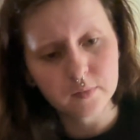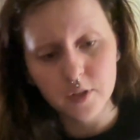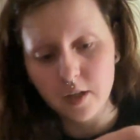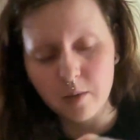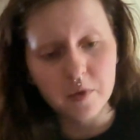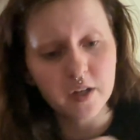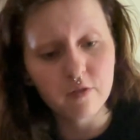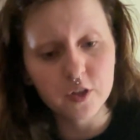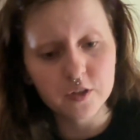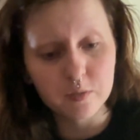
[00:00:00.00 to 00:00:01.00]
Okay, I'm gonna give
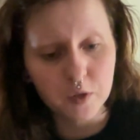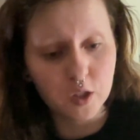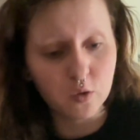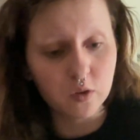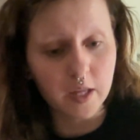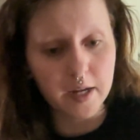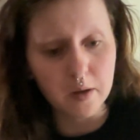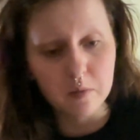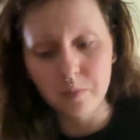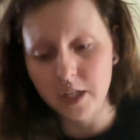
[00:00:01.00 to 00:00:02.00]
her some cute, like,
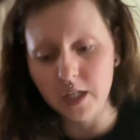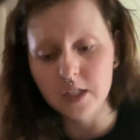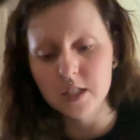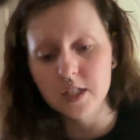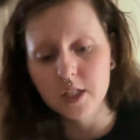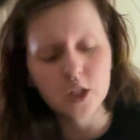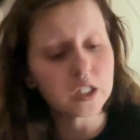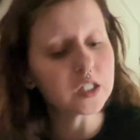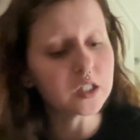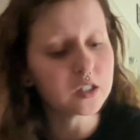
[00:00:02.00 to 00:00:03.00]
pink
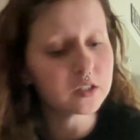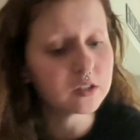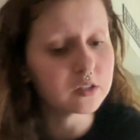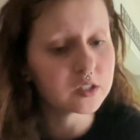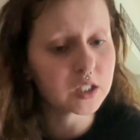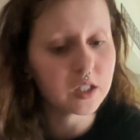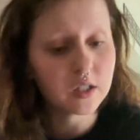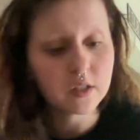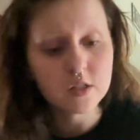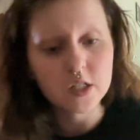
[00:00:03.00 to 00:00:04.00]
stickers,
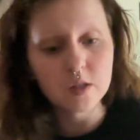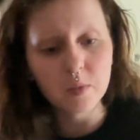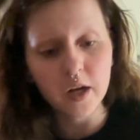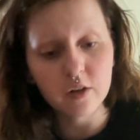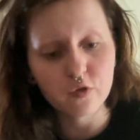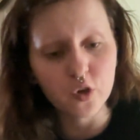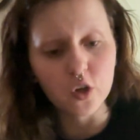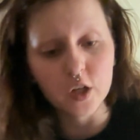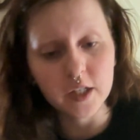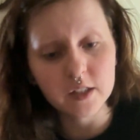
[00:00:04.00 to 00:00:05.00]
some kind of
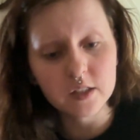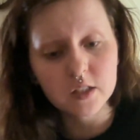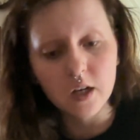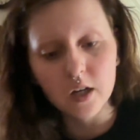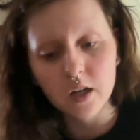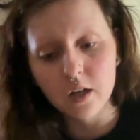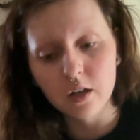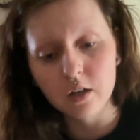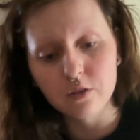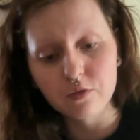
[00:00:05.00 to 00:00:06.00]
girly
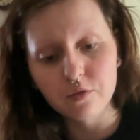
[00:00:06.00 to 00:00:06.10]
stuff.